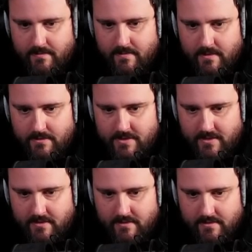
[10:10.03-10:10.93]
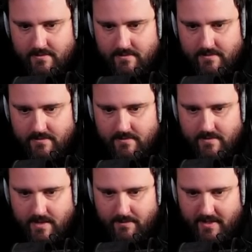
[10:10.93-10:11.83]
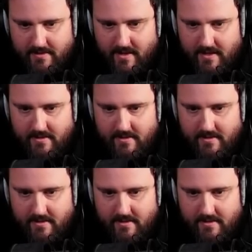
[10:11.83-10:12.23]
Oh shit. I might die.